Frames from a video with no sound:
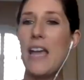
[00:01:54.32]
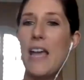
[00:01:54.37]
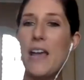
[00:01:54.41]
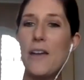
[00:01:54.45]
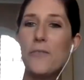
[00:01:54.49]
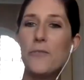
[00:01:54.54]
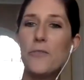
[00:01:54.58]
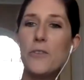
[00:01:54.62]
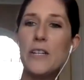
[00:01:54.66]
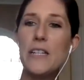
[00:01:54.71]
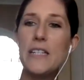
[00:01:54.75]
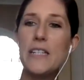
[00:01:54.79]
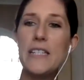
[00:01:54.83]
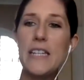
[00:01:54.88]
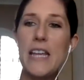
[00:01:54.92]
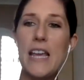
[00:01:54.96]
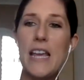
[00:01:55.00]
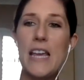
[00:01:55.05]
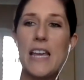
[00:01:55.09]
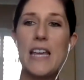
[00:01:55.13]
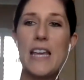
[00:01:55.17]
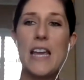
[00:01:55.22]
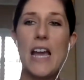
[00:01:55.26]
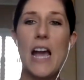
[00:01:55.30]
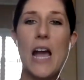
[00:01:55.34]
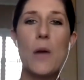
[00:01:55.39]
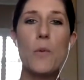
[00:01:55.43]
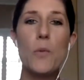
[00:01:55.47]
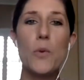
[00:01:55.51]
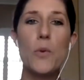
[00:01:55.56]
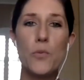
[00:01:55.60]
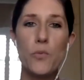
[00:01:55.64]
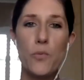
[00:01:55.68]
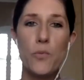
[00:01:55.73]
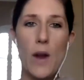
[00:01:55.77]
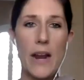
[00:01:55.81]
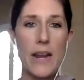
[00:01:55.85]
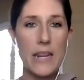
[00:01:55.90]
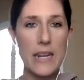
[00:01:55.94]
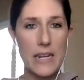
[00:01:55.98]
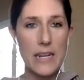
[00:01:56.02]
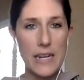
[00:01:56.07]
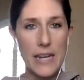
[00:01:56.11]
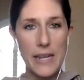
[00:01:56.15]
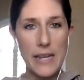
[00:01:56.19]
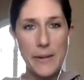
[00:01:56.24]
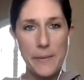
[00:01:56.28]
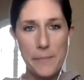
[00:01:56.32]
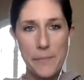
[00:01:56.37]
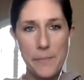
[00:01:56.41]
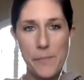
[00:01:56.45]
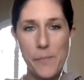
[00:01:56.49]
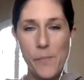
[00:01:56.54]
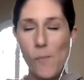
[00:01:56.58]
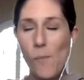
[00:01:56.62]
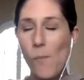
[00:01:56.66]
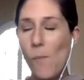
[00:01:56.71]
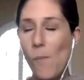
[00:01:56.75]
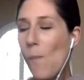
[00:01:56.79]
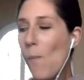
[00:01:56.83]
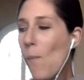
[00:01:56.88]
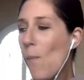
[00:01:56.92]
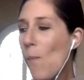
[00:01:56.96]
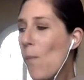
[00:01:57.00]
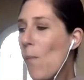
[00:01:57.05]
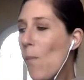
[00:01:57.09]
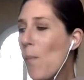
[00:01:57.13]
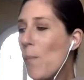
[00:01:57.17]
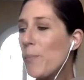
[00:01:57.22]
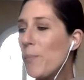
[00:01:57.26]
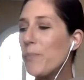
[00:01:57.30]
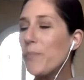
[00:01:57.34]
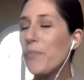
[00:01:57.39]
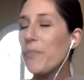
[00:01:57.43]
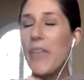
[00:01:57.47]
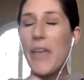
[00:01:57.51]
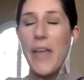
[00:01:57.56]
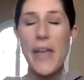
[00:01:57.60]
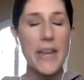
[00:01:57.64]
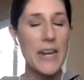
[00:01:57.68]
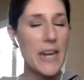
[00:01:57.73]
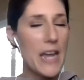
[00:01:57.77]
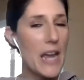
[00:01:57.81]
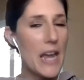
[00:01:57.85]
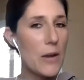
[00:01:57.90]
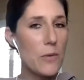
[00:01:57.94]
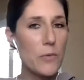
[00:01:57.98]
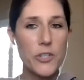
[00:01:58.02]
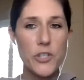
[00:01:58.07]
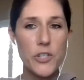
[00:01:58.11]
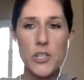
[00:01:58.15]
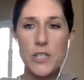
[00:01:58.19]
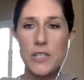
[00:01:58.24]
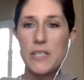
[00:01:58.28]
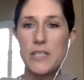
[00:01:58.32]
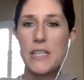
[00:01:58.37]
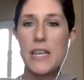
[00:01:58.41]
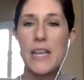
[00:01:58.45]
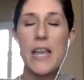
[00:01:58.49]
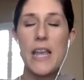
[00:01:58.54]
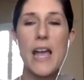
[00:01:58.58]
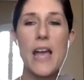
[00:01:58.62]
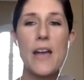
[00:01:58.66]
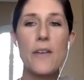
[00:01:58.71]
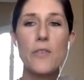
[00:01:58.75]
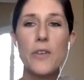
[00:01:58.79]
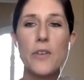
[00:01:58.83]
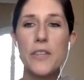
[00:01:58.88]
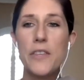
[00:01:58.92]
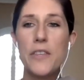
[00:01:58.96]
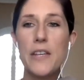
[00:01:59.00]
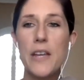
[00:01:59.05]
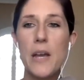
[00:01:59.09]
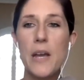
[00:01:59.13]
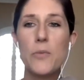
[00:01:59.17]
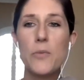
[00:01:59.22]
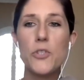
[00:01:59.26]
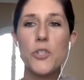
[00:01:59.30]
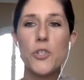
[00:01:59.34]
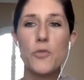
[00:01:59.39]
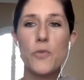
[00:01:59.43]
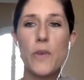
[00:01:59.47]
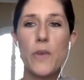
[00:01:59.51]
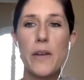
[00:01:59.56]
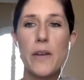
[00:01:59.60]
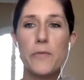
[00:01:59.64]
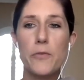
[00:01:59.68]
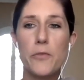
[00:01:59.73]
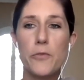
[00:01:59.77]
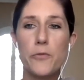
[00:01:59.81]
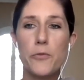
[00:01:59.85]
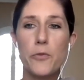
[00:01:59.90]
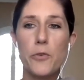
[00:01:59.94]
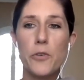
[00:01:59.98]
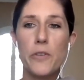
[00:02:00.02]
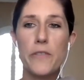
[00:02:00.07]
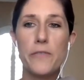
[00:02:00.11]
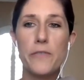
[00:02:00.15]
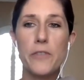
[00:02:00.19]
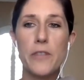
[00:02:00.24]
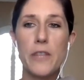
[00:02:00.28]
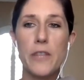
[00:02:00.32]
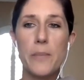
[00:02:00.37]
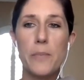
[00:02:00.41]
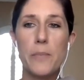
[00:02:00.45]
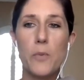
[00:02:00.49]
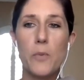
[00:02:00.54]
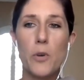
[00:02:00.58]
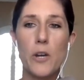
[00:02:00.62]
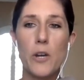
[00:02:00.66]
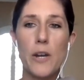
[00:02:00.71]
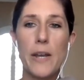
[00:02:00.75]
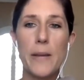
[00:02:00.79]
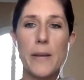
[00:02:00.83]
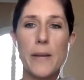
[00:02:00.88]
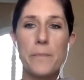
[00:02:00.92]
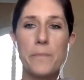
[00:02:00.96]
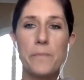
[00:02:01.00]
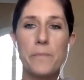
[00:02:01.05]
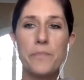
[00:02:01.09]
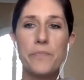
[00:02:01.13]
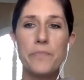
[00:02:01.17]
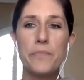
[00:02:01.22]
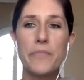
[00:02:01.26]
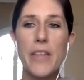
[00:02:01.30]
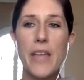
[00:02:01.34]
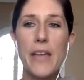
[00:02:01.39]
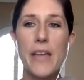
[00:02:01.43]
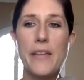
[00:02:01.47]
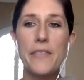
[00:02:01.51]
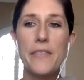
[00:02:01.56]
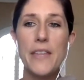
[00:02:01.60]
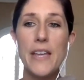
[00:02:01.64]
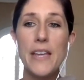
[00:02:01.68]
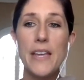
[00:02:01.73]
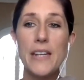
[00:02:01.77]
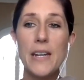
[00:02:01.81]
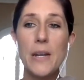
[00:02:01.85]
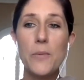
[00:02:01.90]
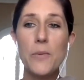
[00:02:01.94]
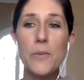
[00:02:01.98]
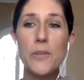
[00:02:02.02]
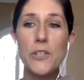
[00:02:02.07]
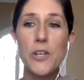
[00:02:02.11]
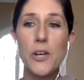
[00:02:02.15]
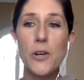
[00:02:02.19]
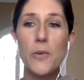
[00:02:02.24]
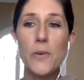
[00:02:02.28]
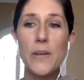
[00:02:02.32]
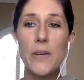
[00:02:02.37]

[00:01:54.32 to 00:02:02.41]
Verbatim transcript: every day I would write in it and I would just say everything I was grateful for for that morning. And then I would go